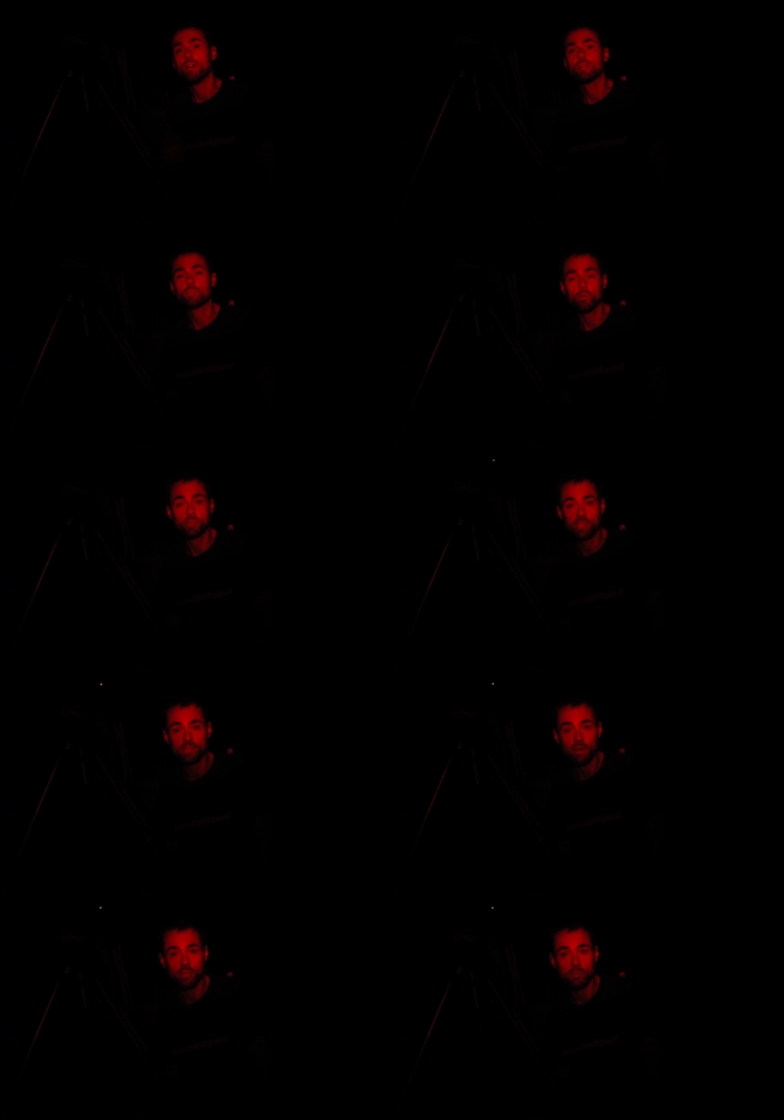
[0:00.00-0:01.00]
So I'm just
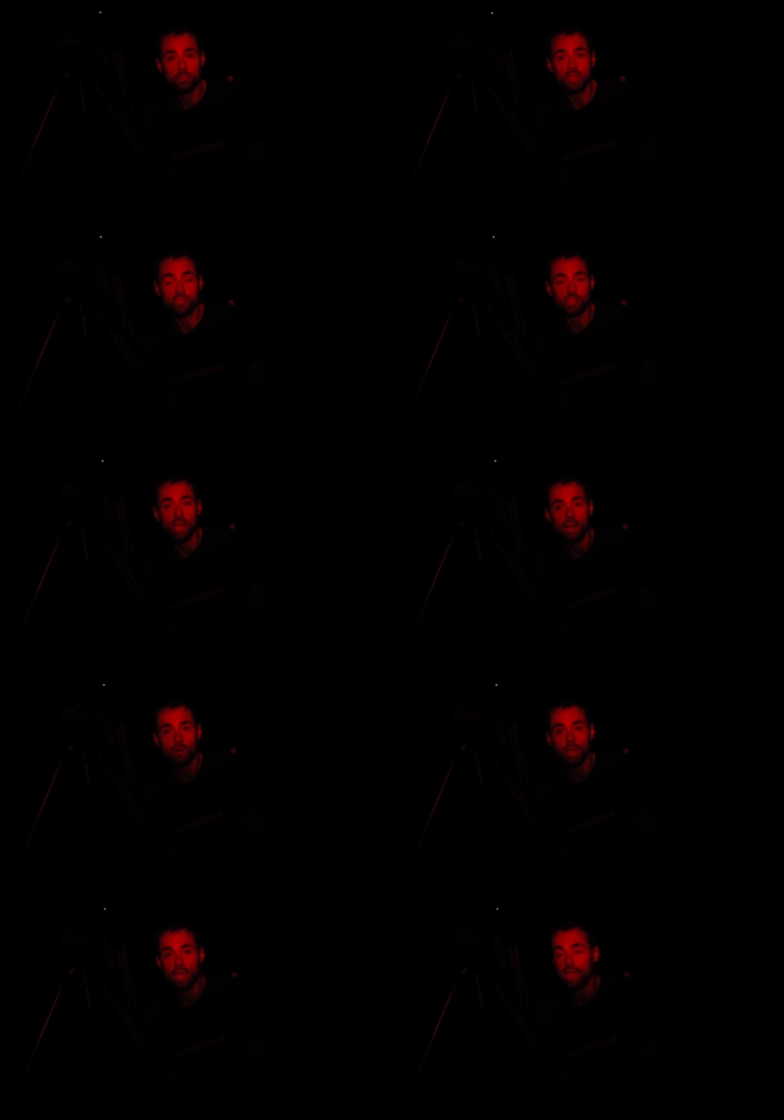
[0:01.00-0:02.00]
down at the beach now
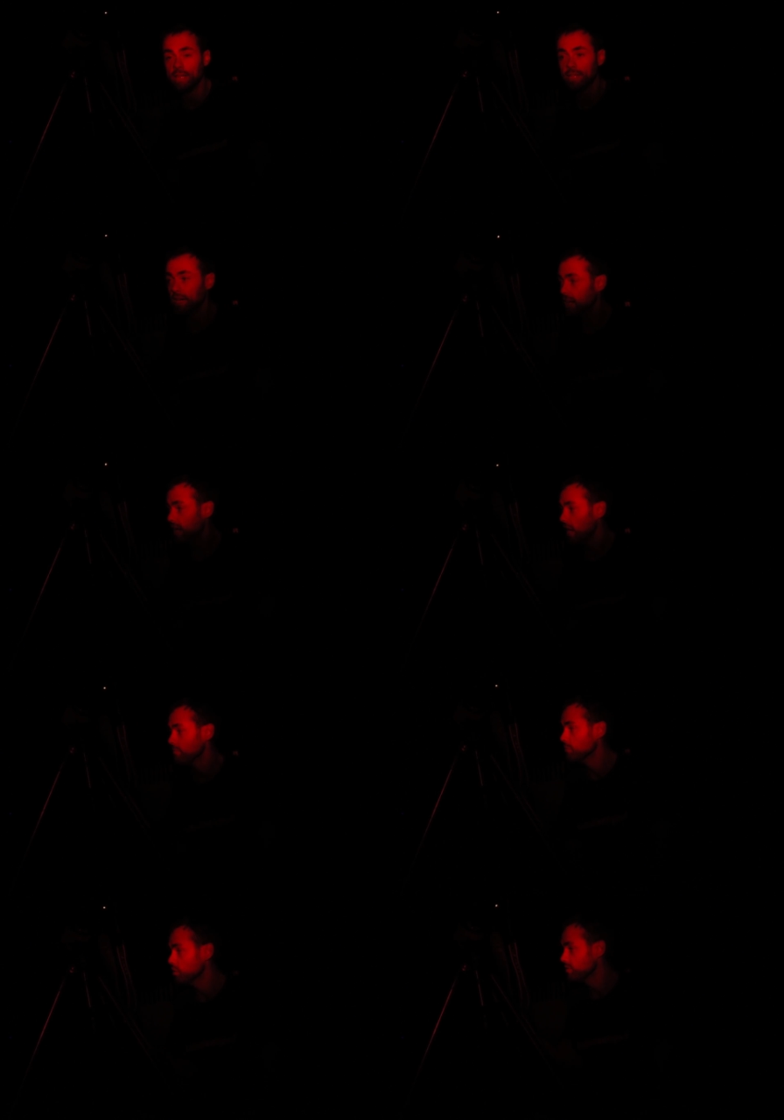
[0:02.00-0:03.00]
and uh,
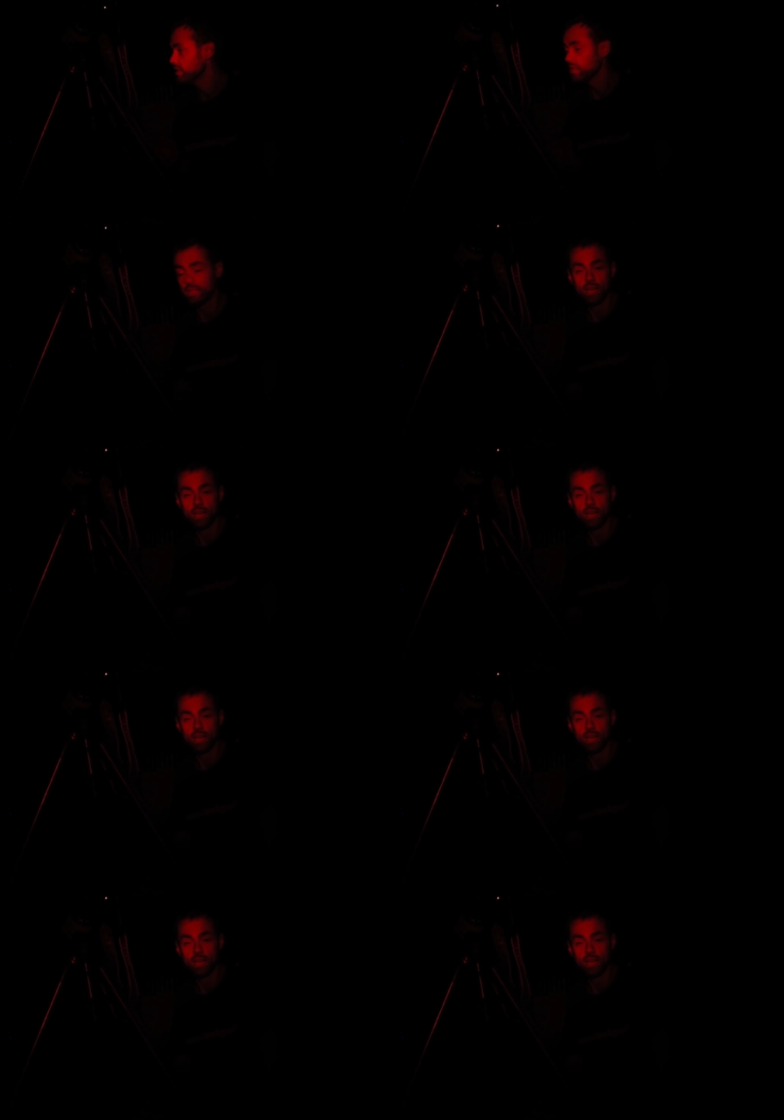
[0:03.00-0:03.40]
I've moved the,